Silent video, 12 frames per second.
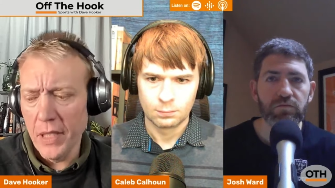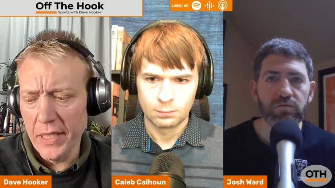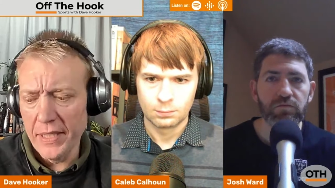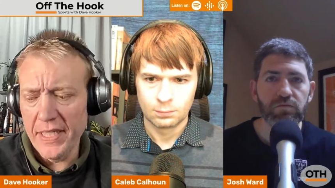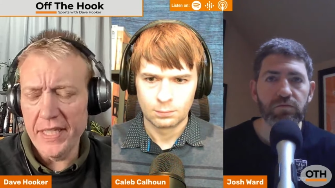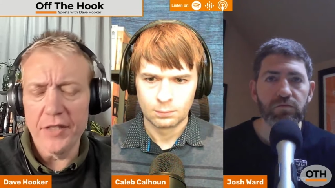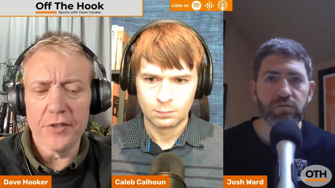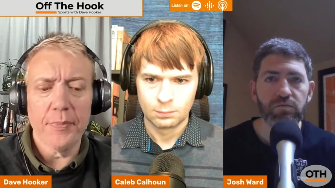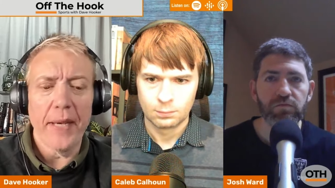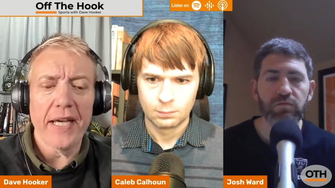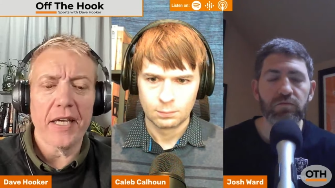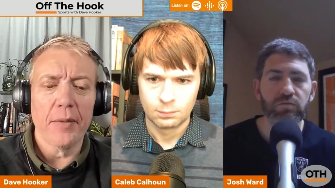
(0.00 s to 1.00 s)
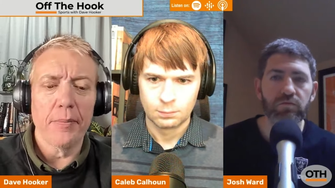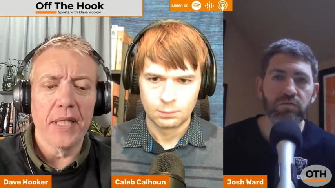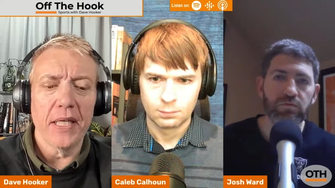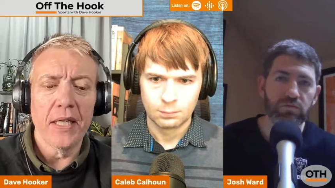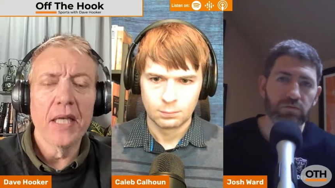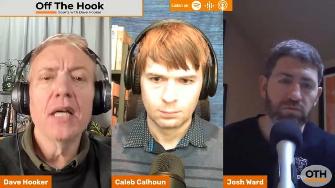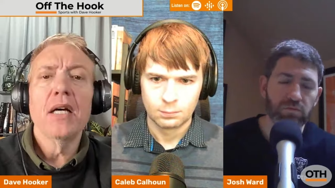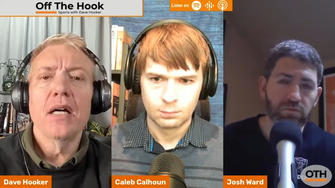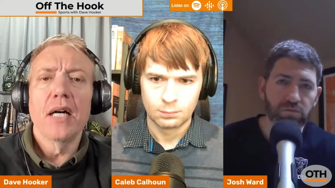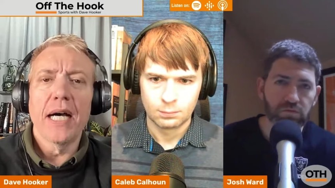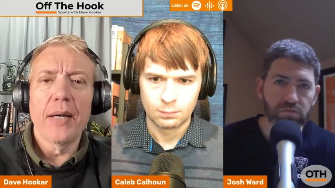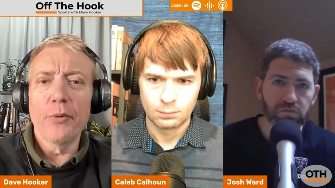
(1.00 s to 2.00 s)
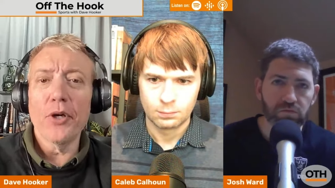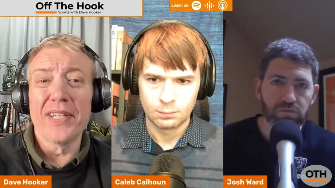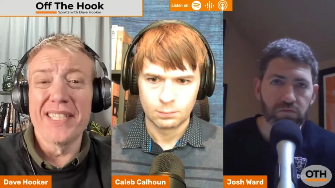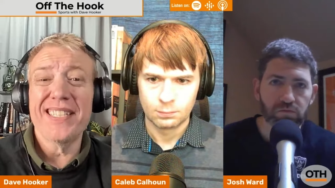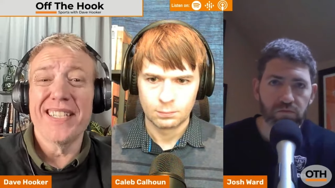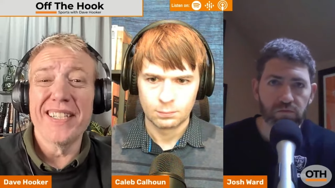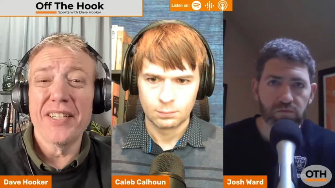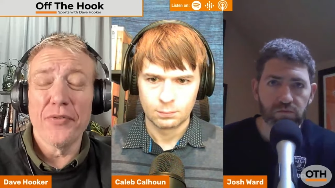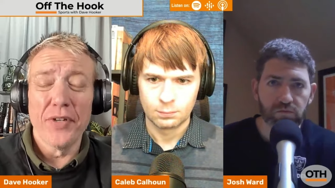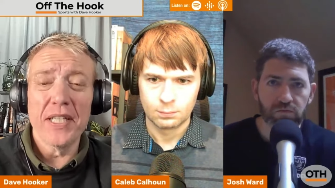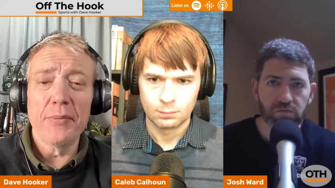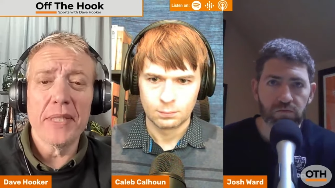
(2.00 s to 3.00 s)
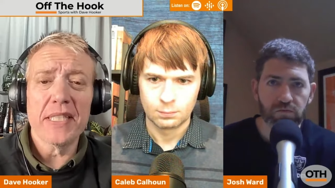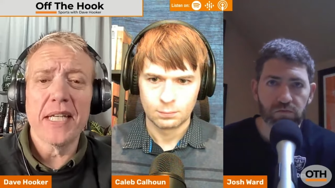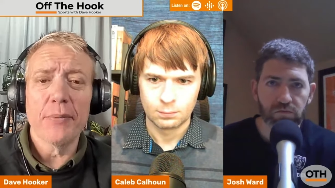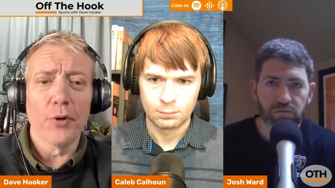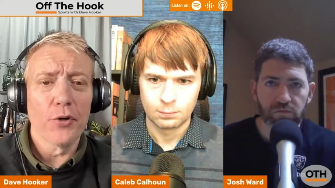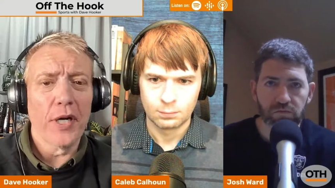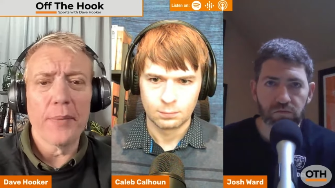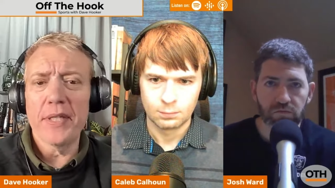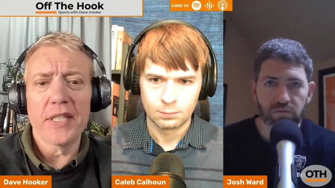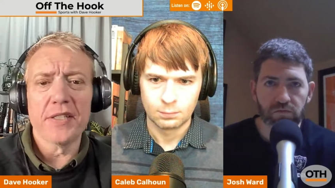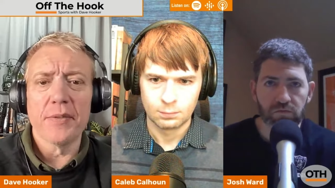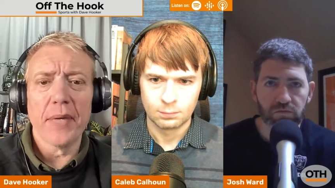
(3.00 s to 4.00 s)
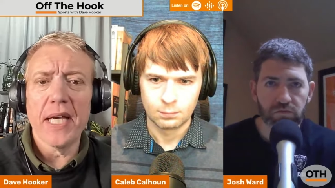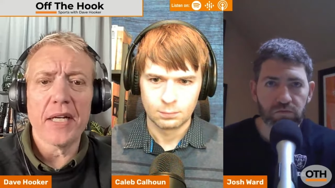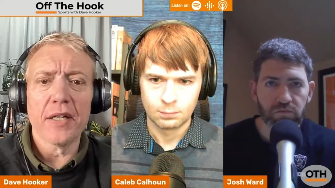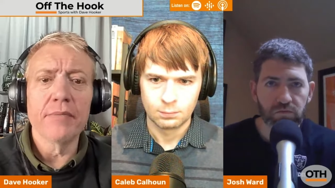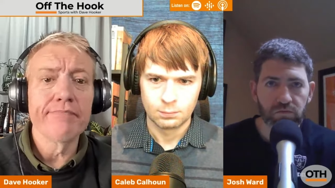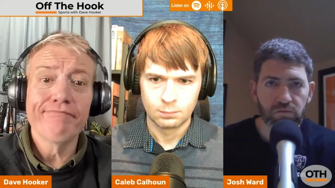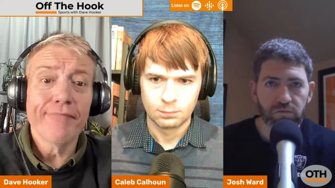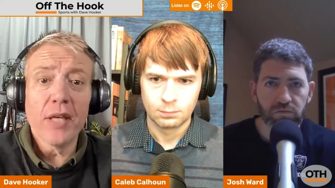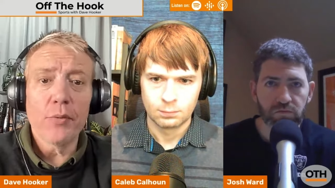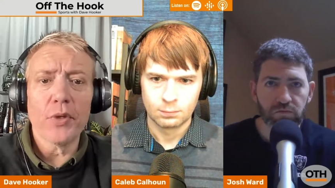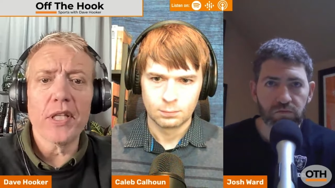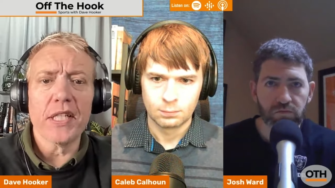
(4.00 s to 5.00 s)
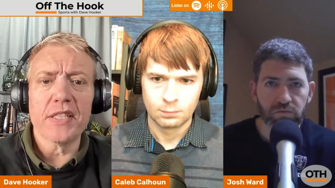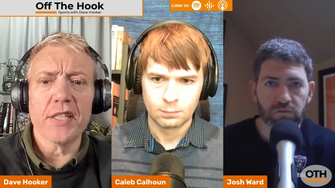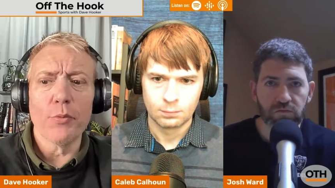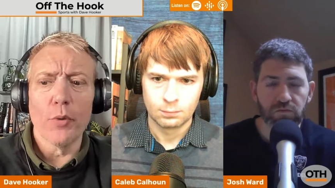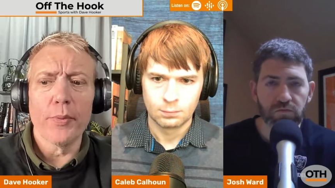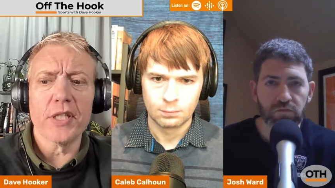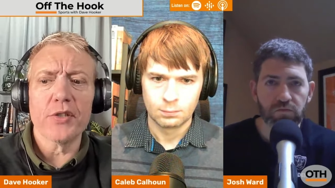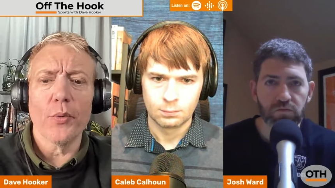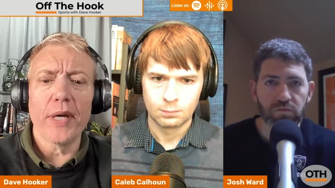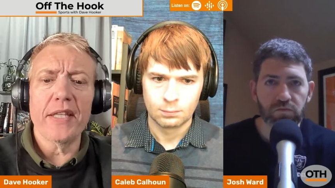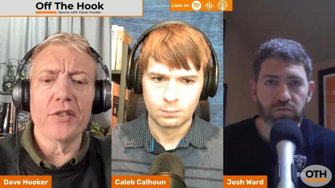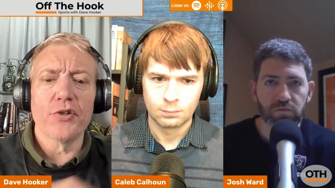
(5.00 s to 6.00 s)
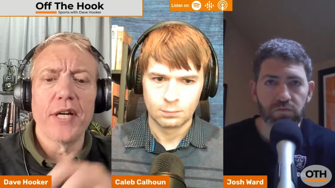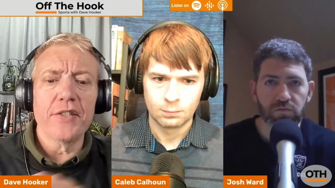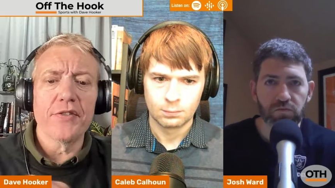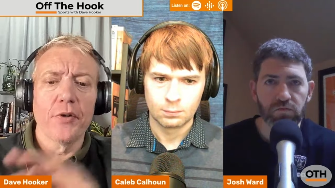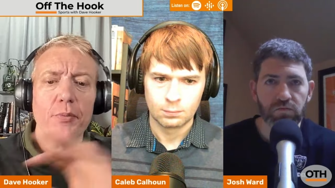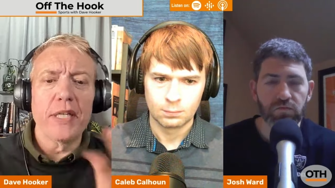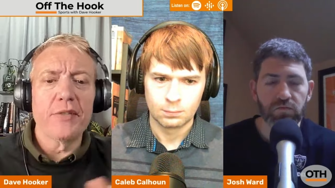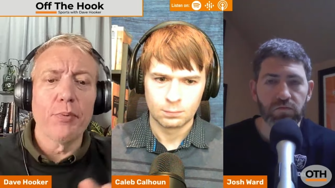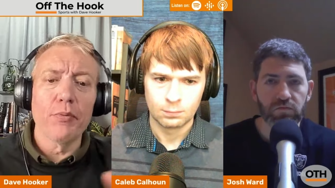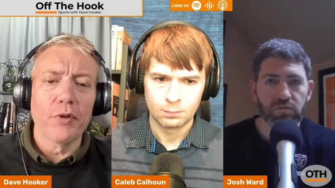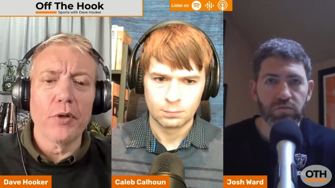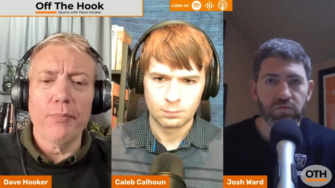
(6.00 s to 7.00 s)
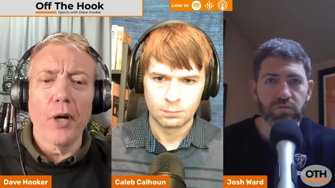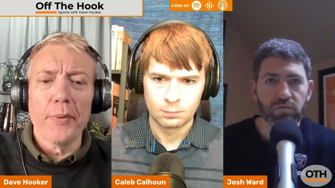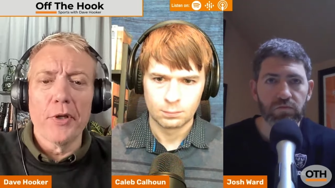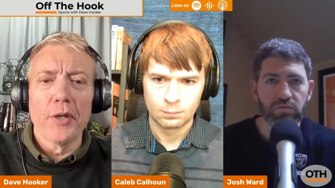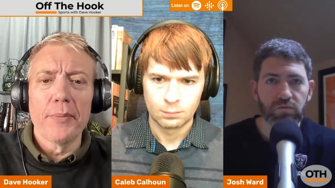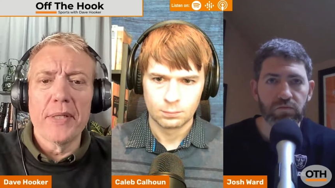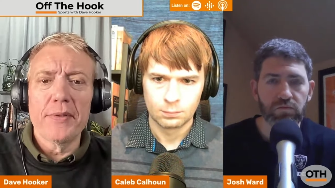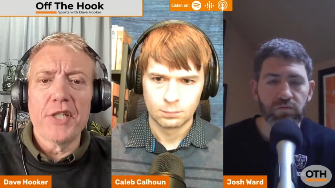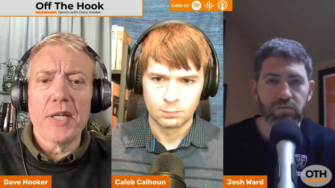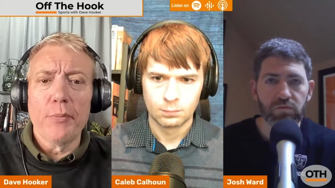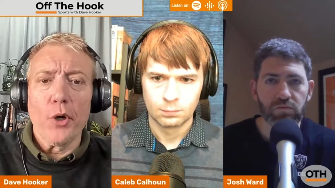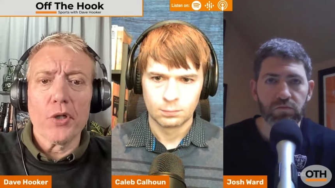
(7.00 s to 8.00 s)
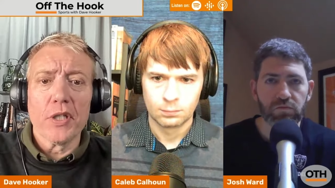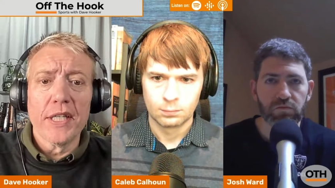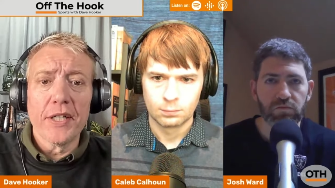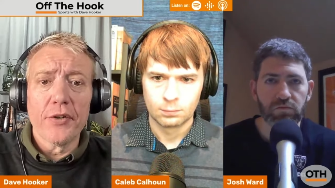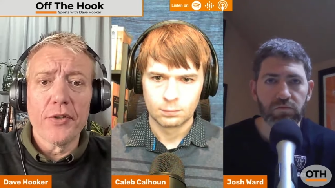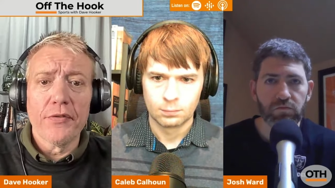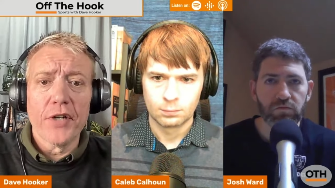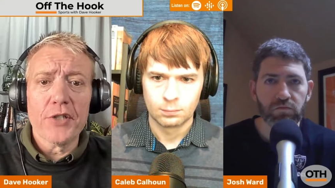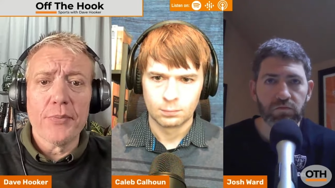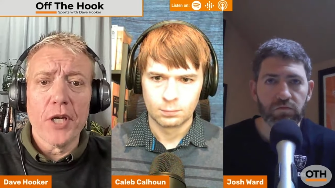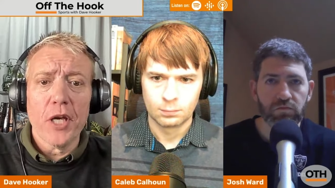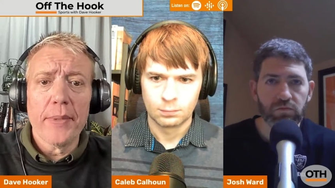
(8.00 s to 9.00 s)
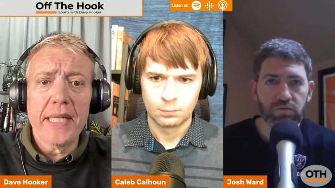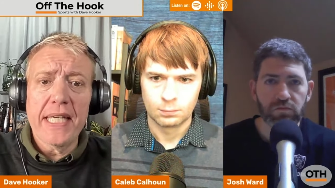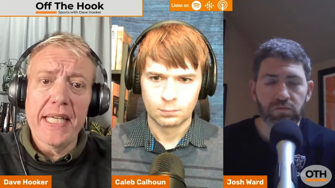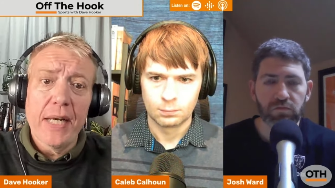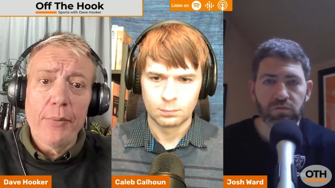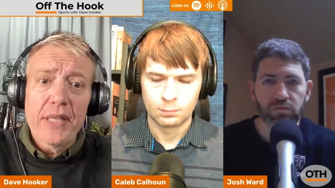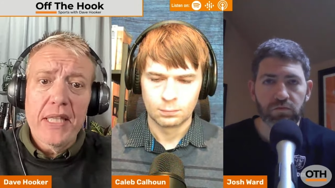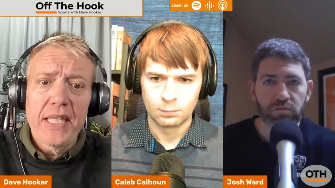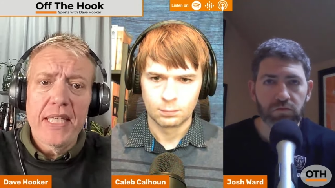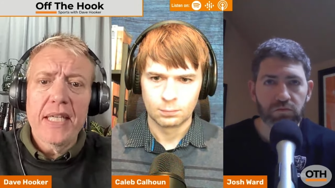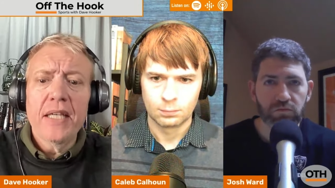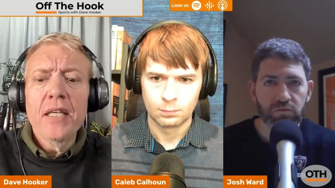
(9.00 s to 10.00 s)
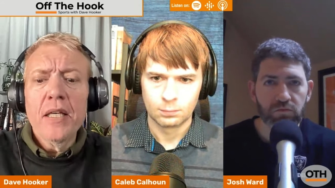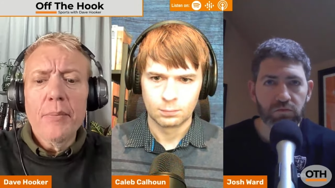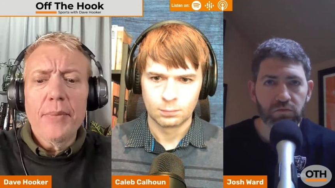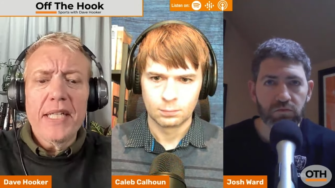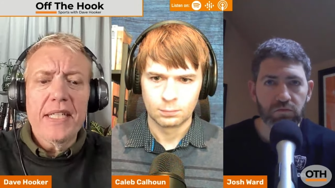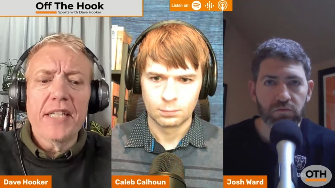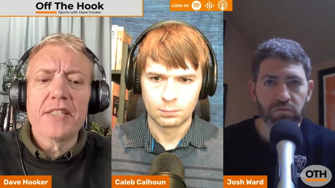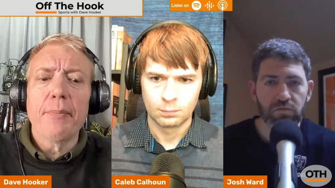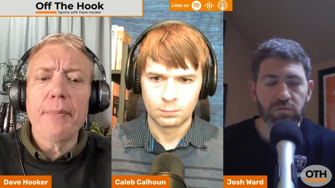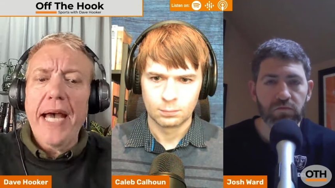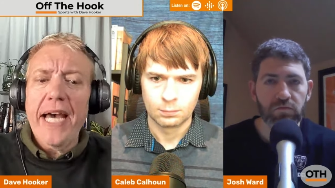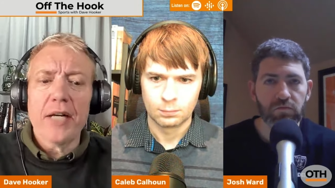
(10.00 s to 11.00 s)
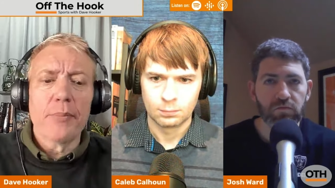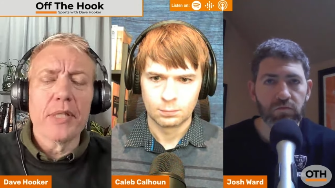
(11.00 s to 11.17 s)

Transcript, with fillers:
Speaker 1: uh, Nico's backup be? I'm going to go ahead and tell you for any big time program, it doesn't matter. It really does anymore because the way the transfer, it's probably going to be Jake Merklinger or the freshman coming in, I would think, but it doesn't matter